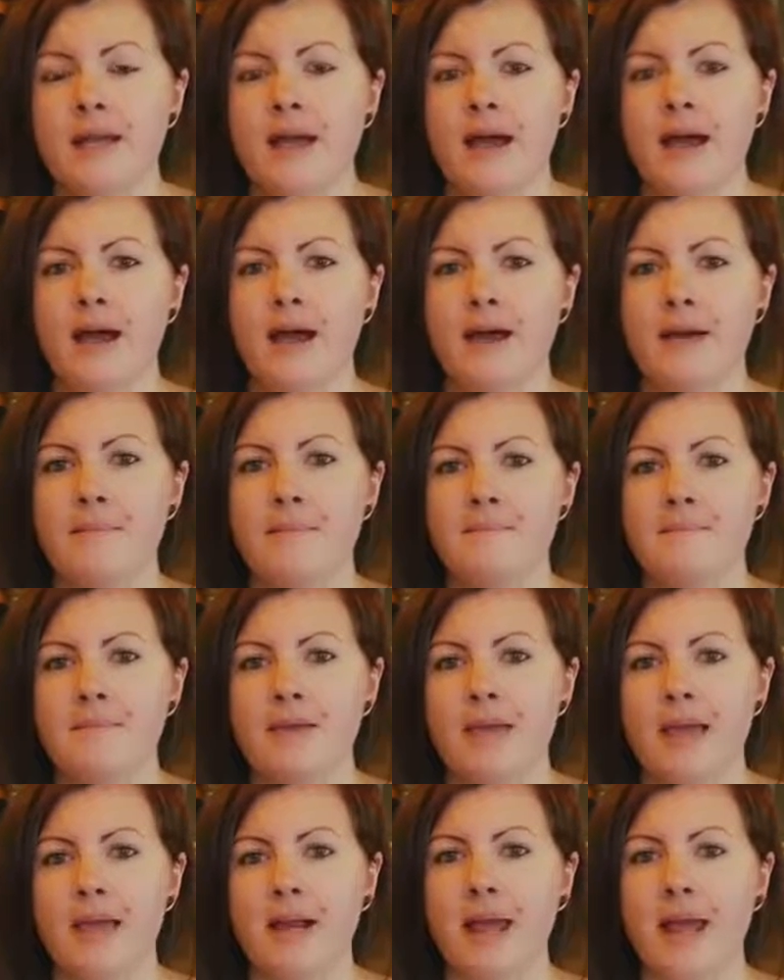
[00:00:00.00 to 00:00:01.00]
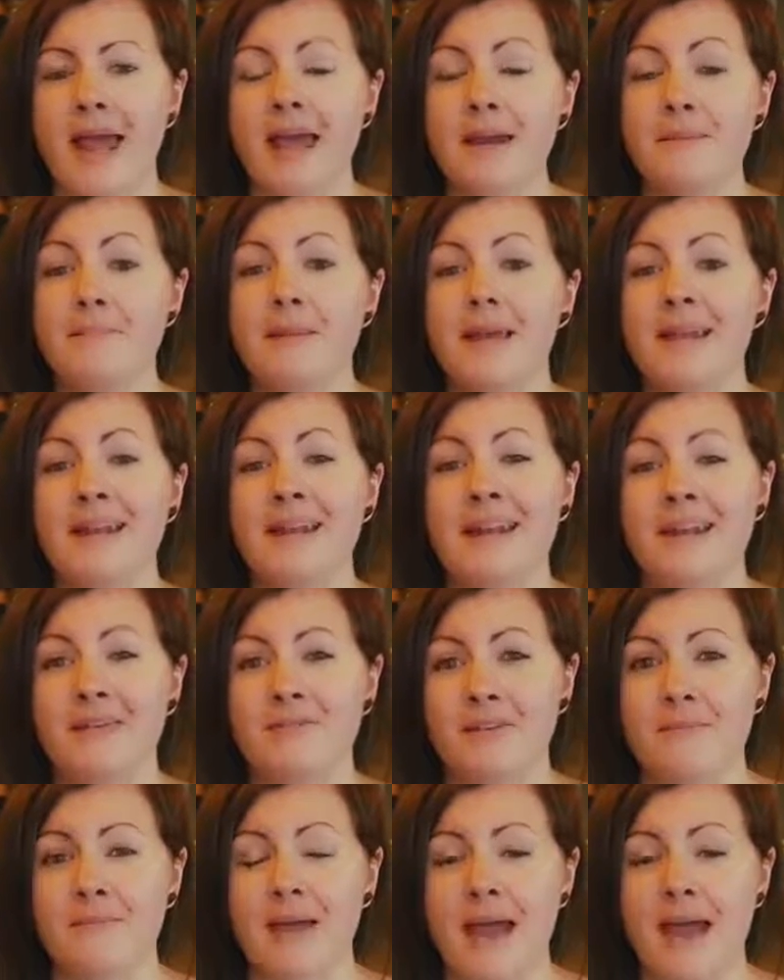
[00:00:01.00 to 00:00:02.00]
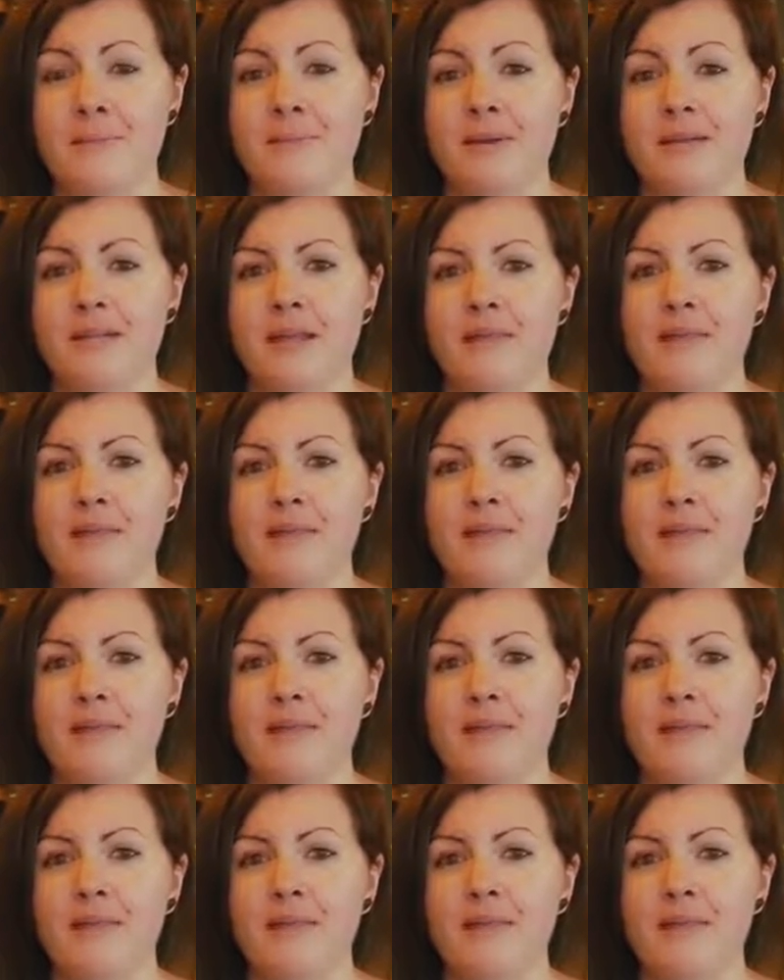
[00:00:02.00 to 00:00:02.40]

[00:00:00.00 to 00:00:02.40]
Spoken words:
and I hadn't made any of them happen.